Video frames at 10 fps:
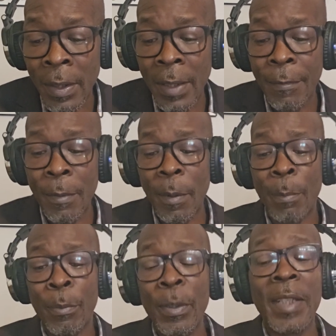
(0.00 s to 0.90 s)
cut from a
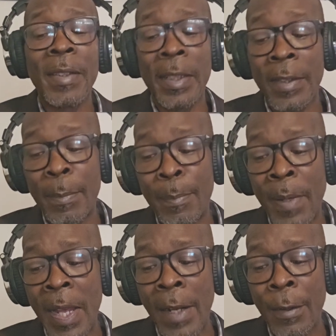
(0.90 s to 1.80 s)
pre-existing
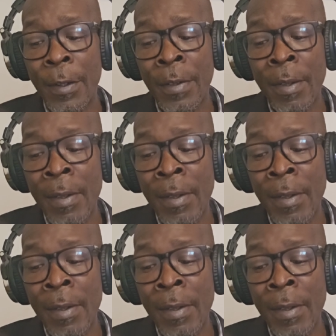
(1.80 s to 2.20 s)
pattern